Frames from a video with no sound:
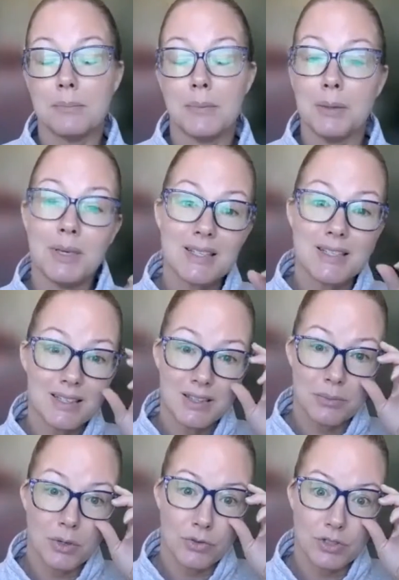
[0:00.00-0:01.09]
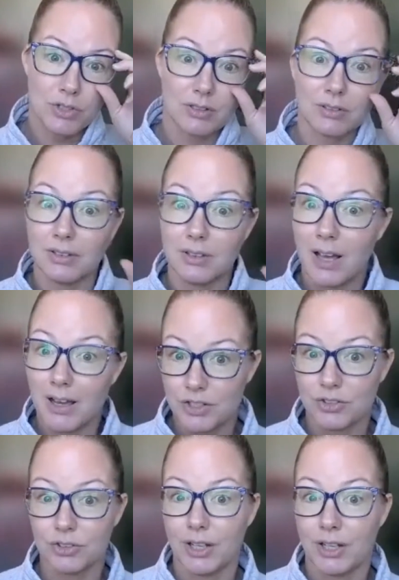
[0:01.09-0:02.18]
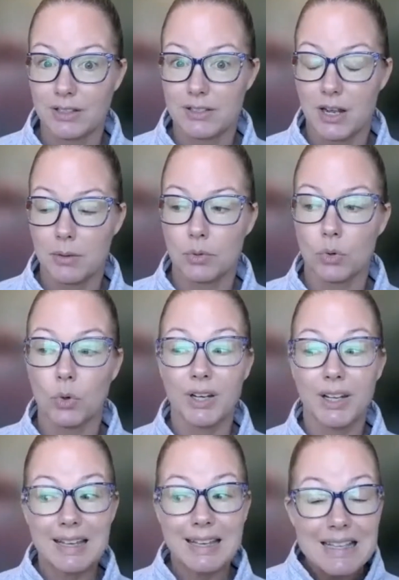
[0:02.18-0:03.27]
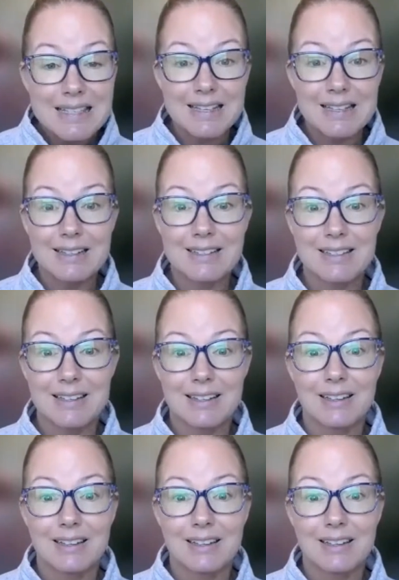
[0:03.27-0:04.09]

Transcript: maybe isn't the most logical next step or isn't